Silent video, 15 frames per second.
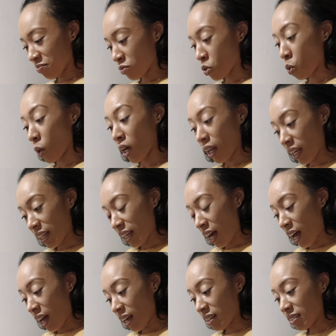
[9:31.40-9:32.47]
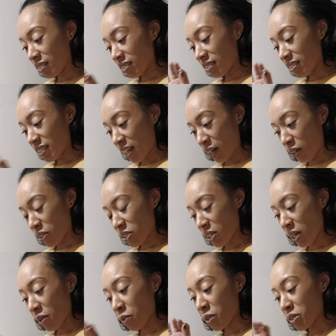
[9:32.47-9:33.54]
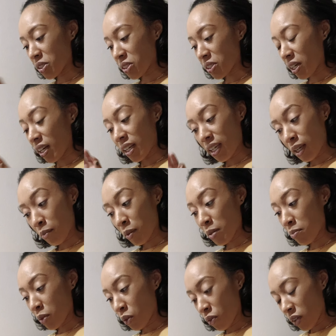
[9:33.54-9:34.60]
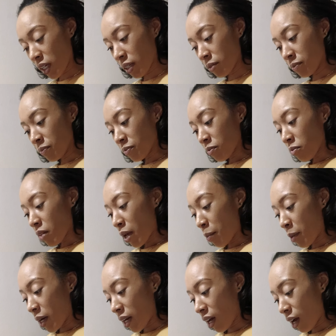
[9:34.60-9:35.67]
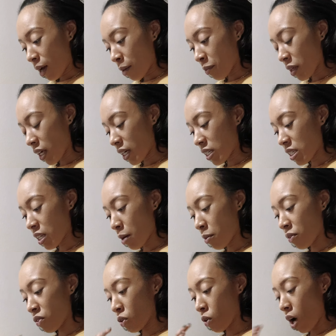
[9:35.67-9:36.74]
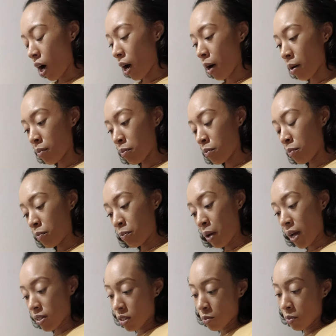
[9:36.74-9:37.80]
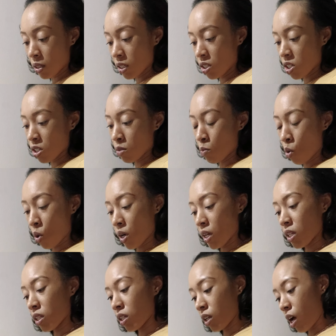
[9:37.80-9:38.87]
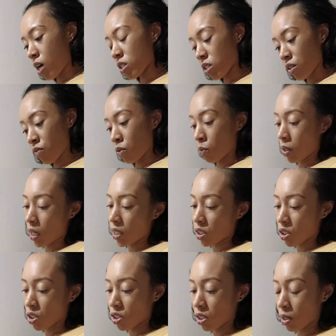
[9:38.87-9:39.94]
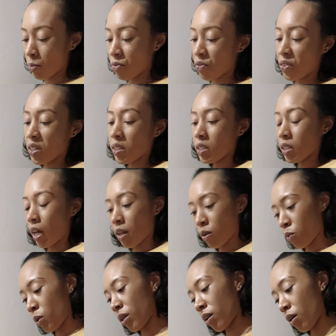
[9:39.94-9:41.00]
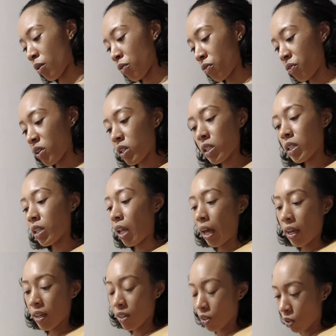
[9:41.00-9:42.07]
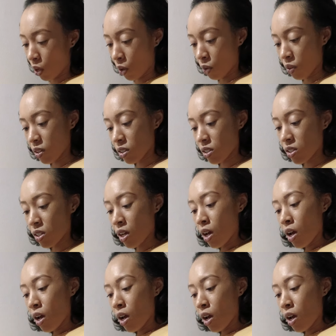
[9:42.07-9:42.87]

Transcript: dwell in that energy. We're just going to keep it moving. But yeah, some of you are possibly just mourning the loss of a relationship, feeling like a widow, feeling like, you know, this